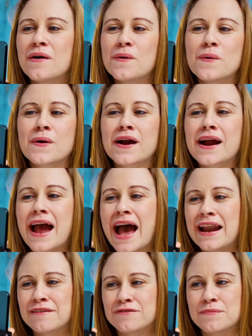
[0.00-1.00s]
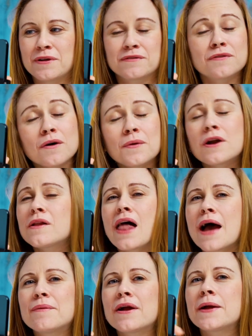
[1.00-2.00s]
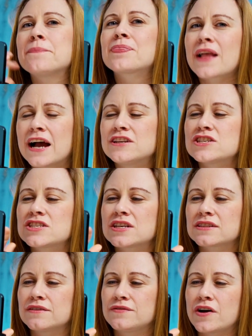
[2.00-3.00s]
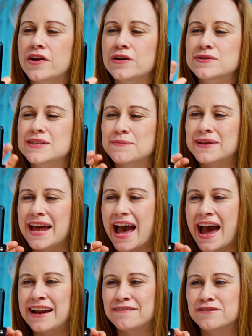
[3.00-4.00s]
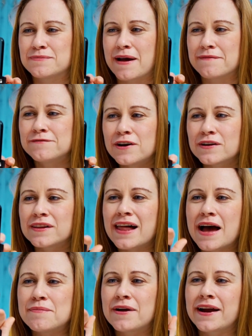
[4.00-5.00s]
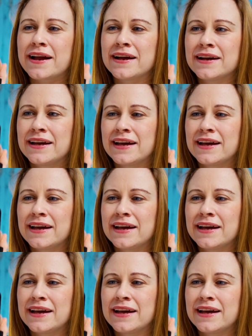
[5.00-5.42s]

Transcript: or add it from your photo library. I just took the photo, so I'm gonna add it from my photo library.